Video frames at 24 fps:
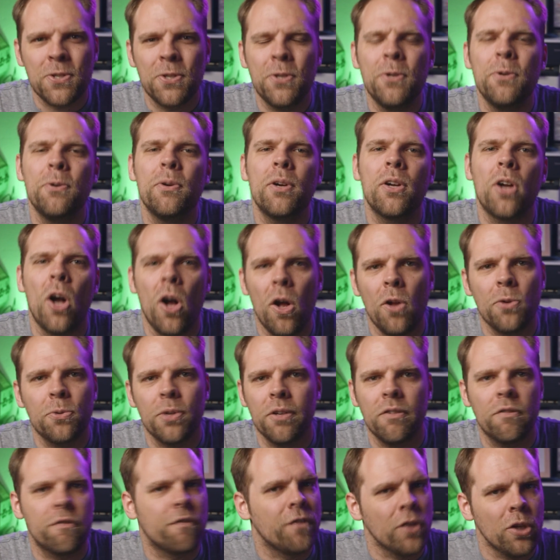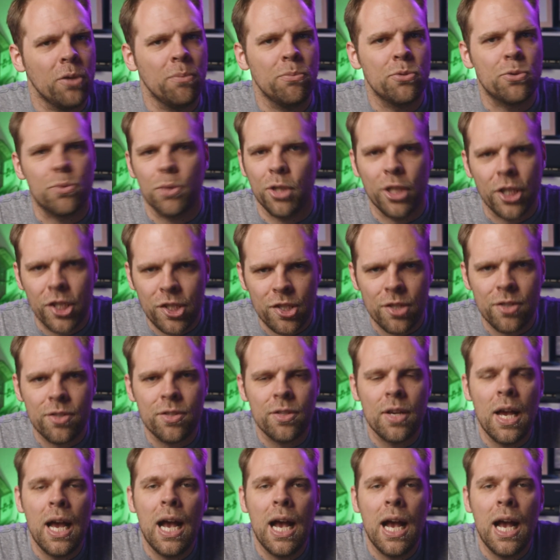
two Cauldron Films releases.